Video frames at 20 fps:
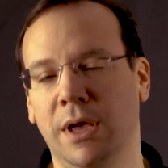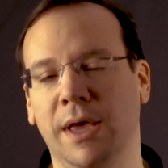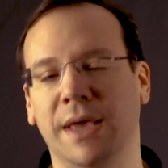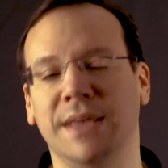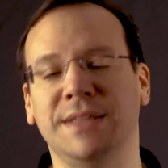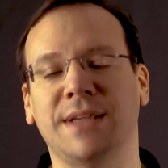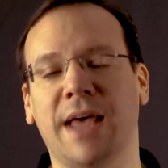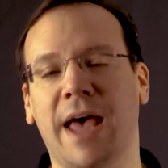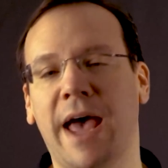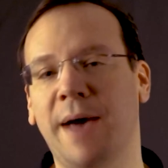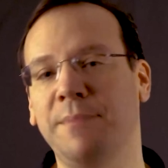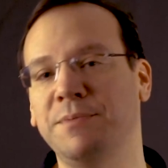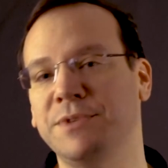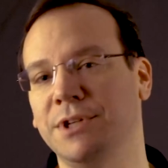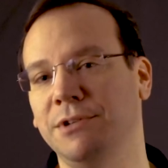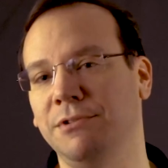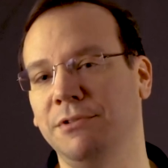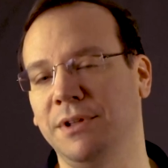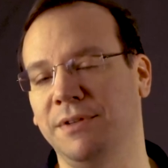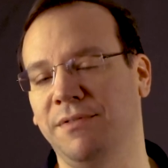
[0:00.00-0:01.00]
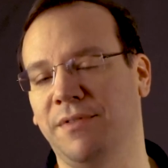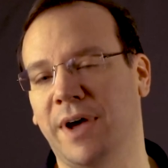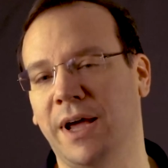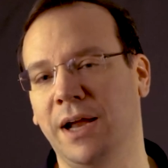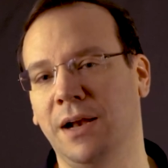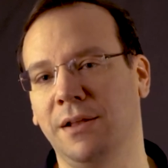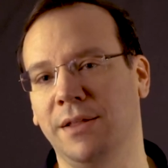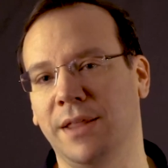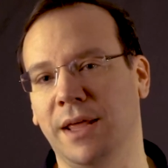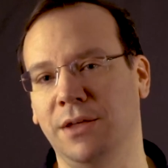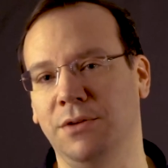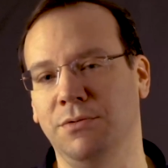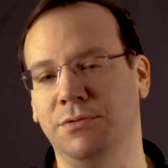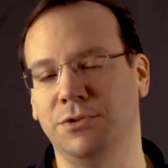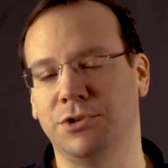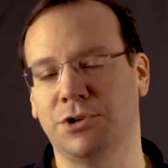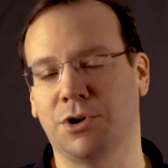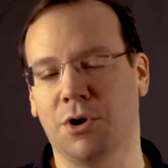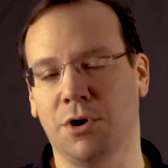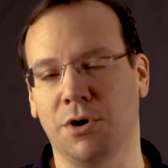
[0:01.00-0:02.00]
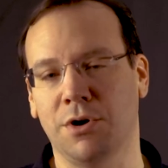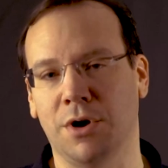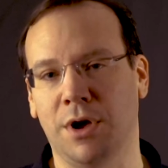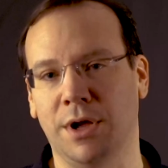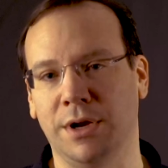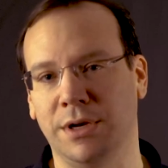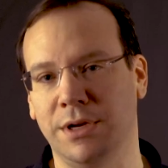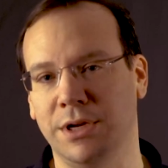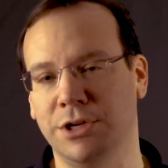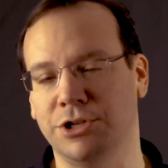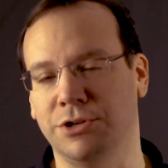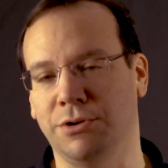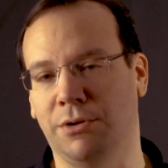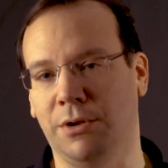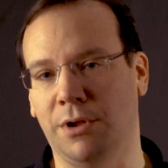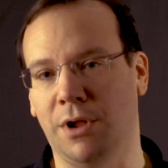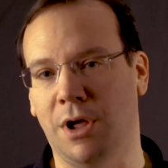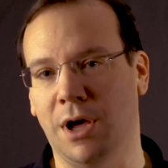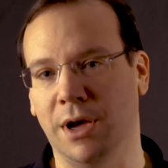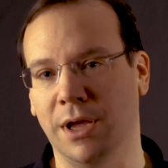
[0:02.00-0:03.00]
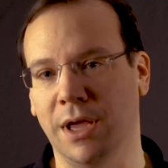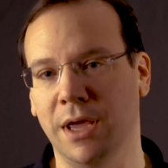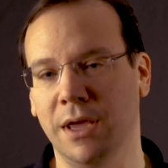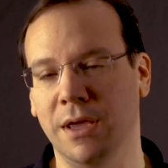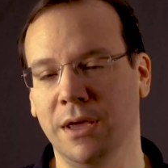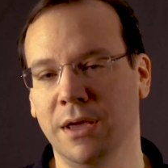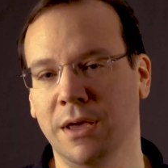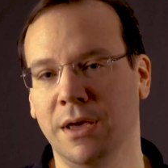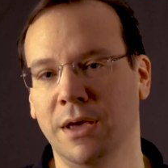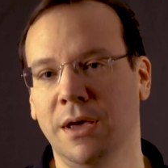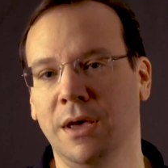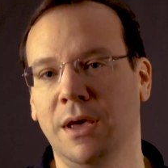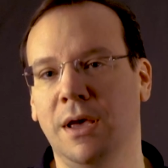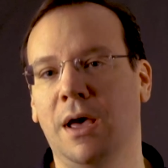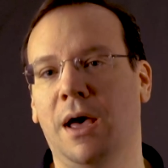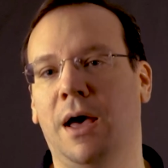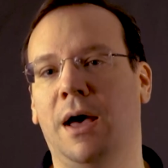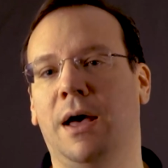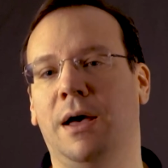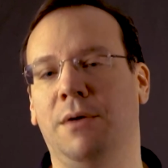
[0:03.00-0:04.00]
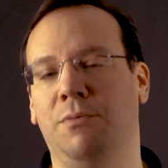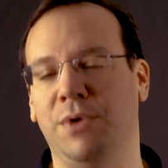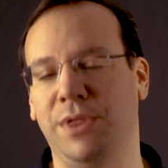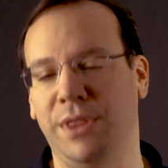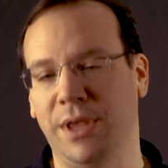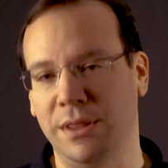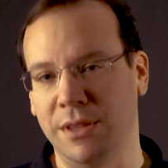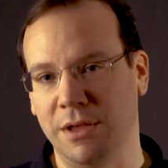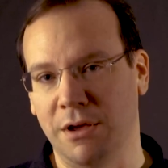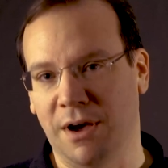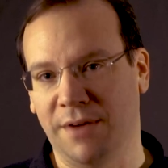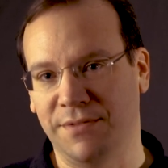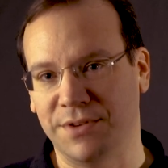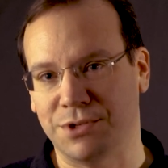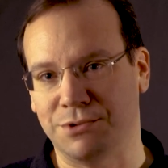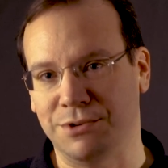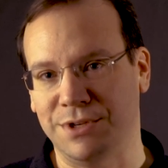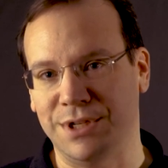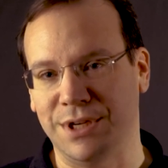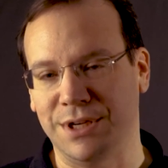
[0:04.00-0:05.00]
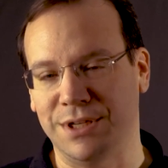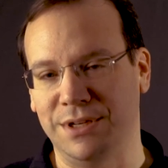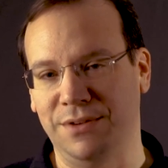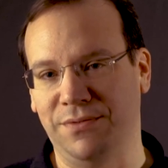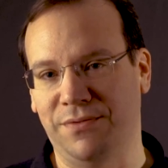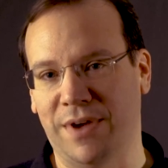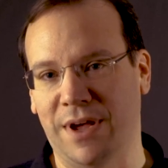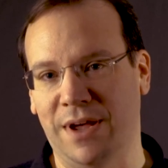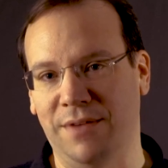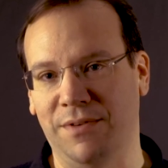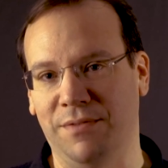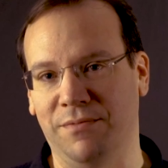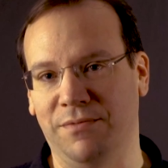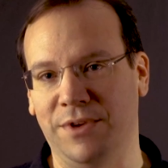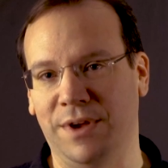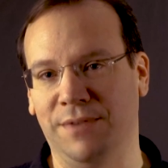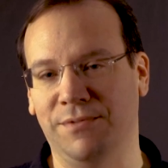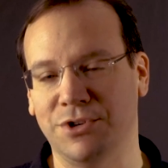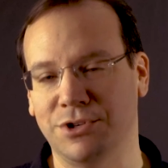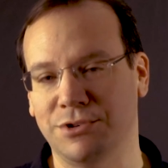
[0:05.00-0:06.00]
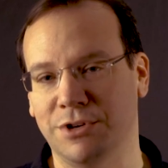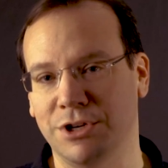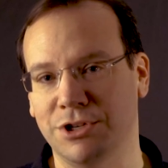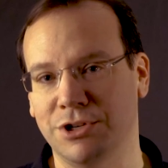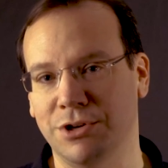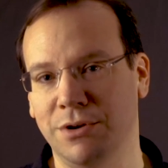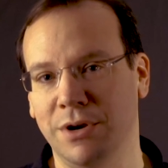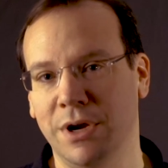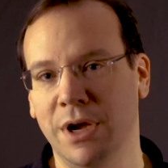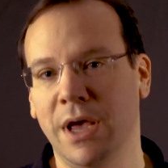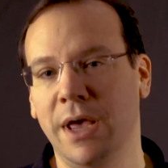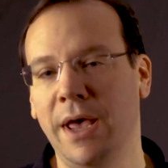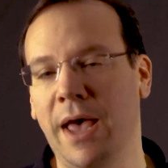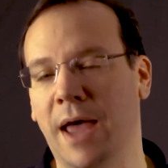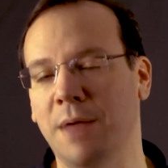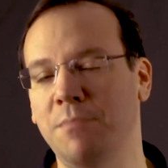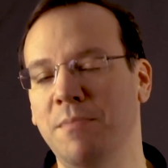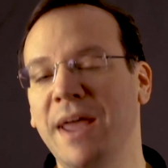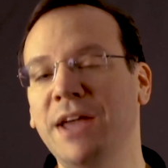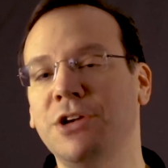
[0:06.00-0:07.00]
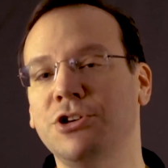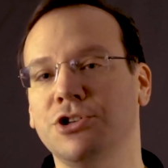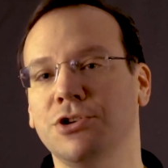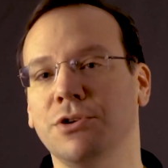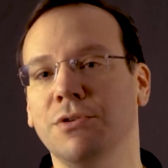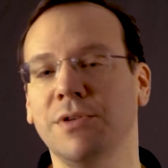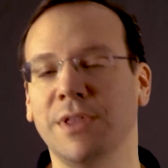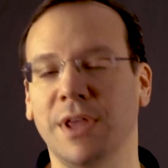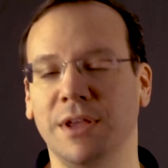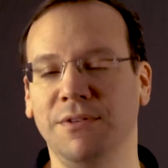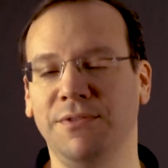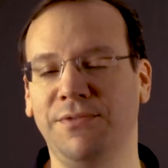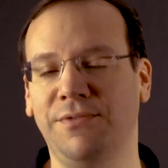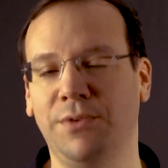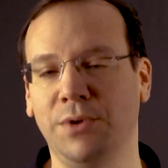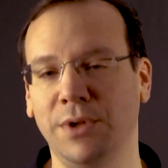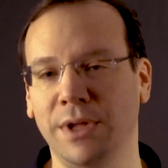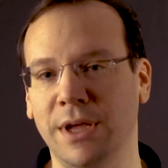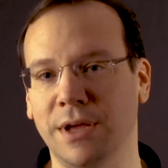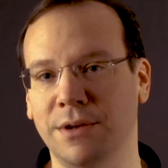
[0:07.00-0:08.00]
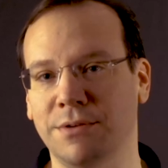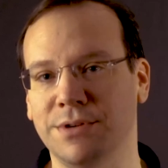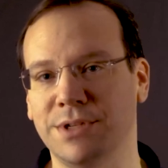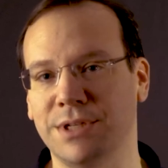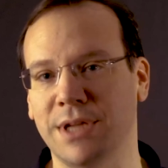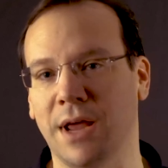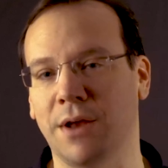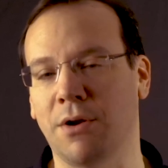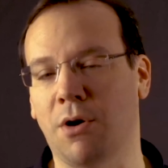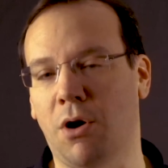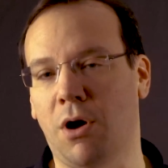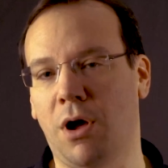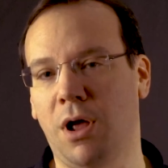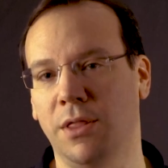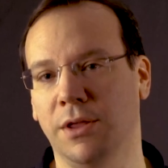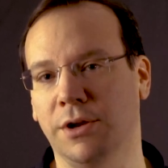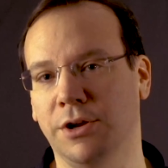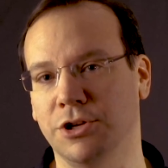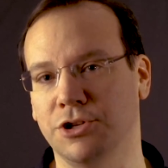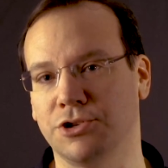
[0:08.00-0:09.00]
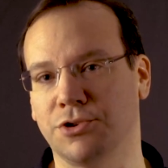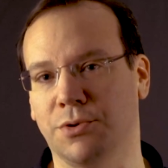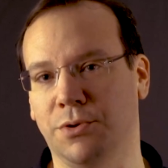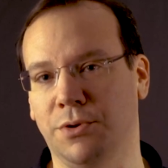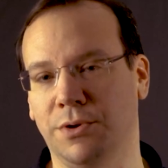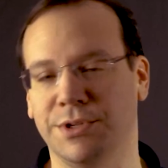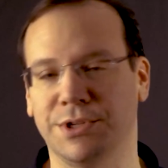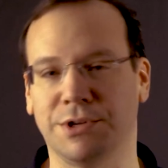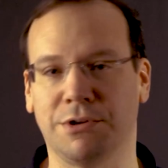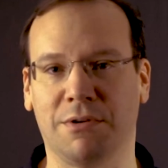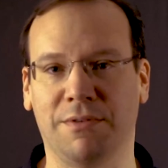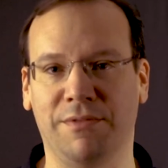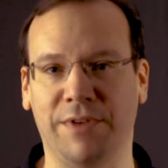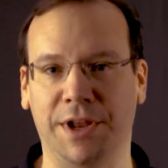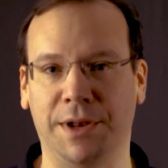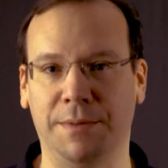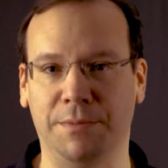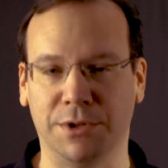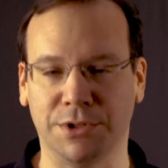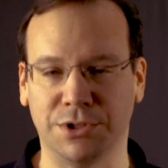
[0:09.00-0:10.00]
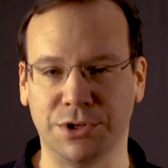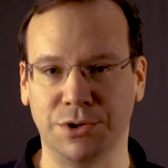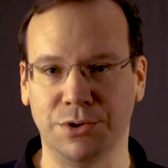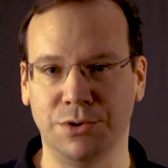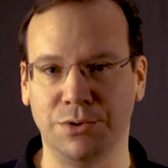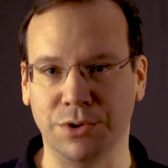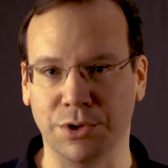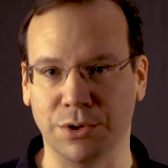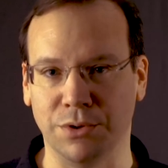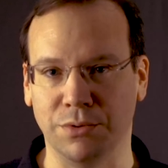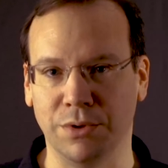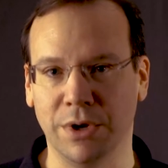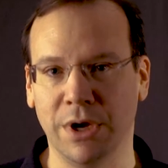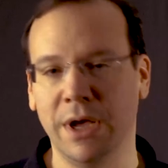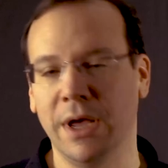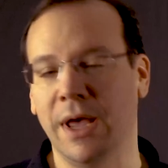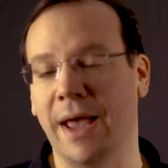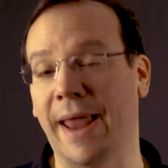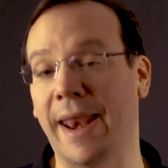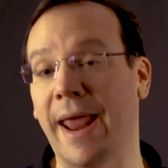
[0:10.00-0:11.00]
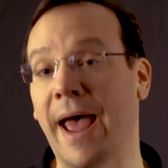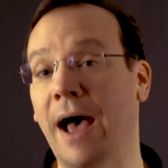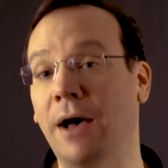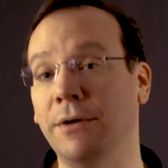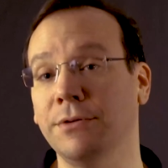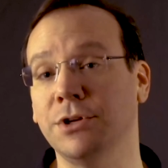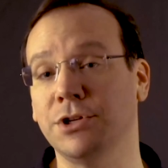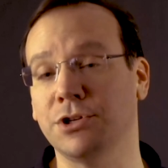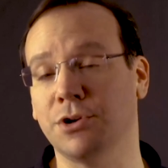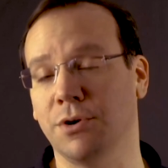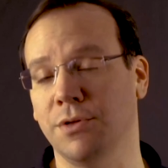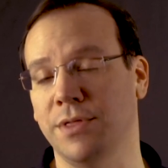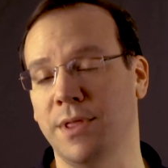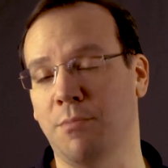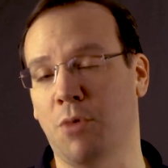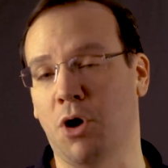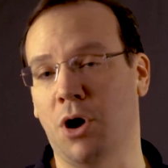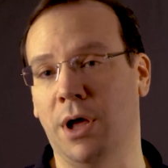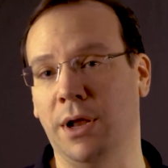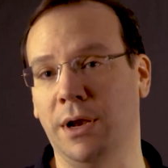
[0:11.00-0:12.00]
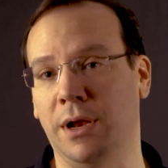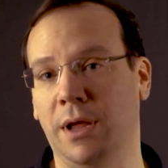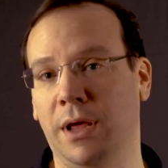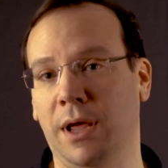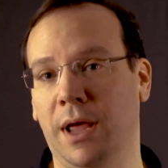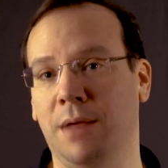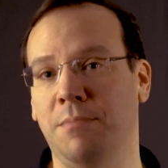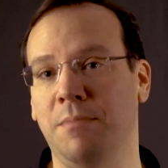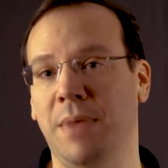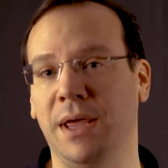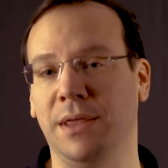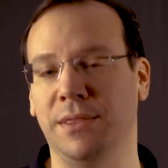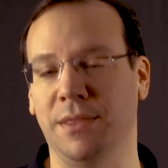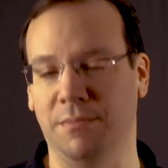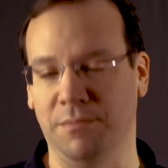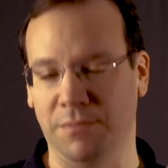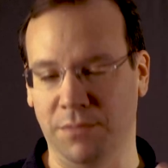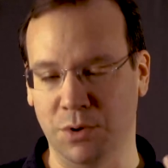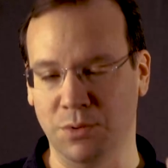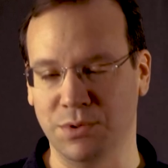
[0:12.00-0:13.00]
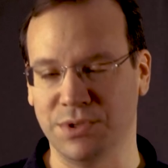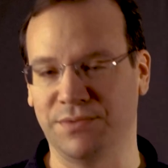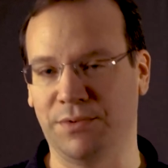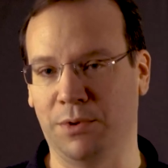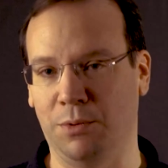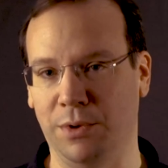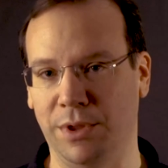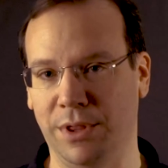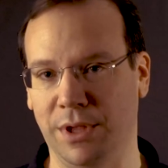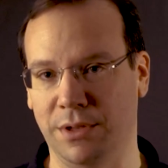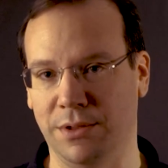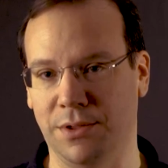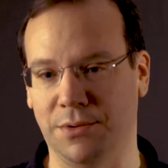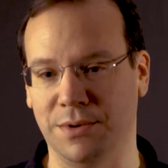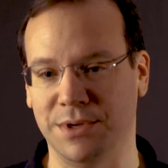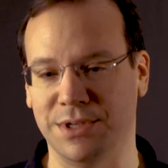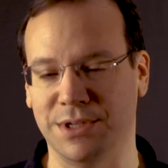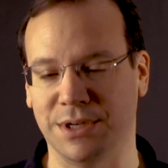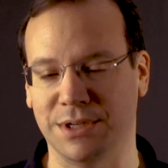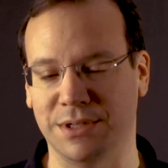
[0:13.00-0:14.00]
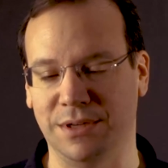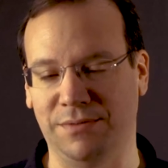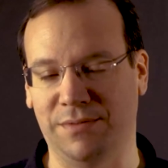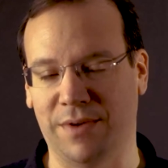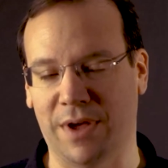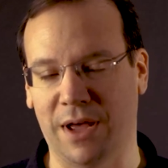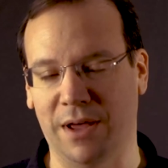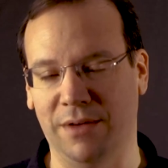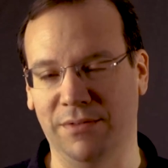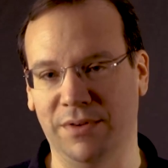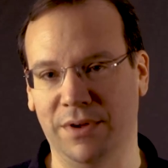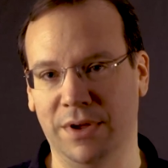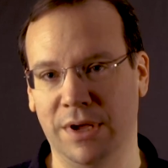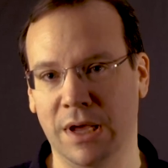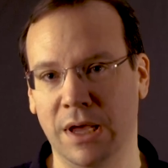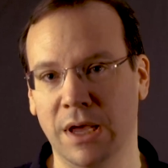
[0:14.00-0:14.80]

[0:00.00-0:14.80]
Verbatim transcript: It's absolutely vital that you turn on additional logging uh, within the Office 365 inf infrastructure and make sure that you fully understand all the controls that are available to you and how to turn them on and make them useful within 365.